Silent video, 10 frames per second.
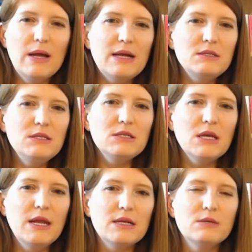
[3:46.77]
how does this
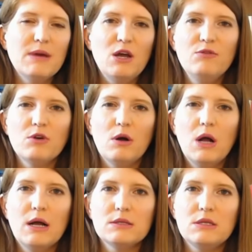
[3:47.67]
connect to my overall
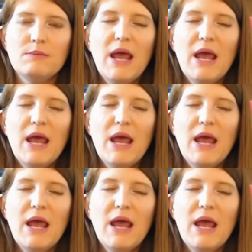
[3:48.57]
concept?